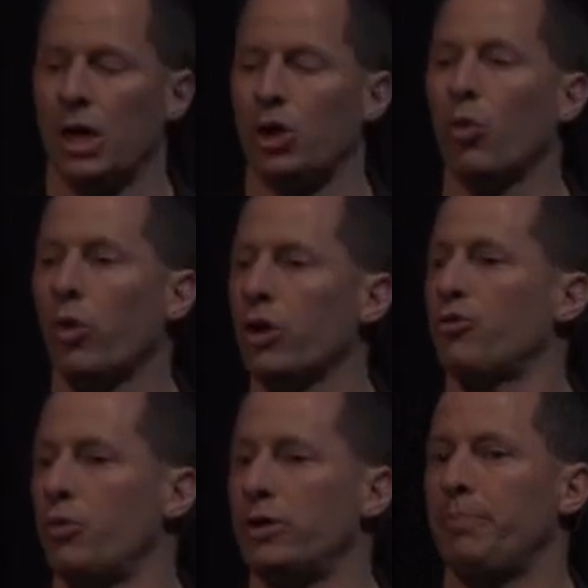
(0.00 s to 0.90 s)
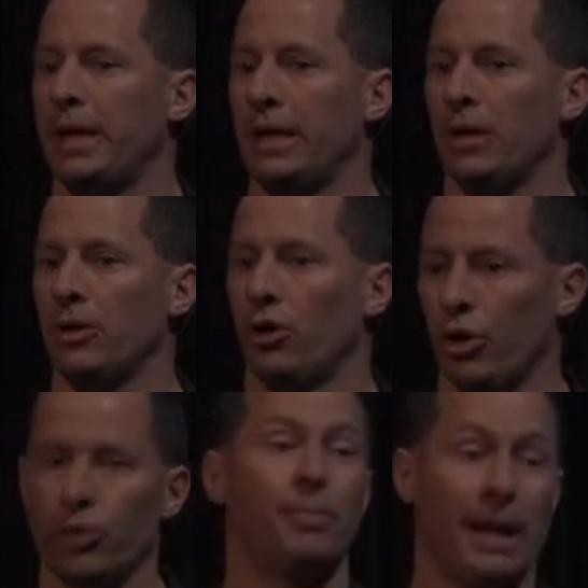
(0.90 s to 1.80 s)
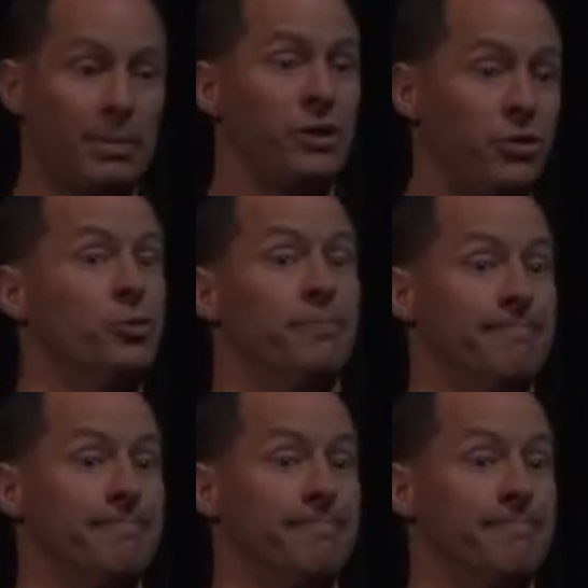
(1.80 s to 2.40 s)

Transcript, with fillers: your words will be heard by me too.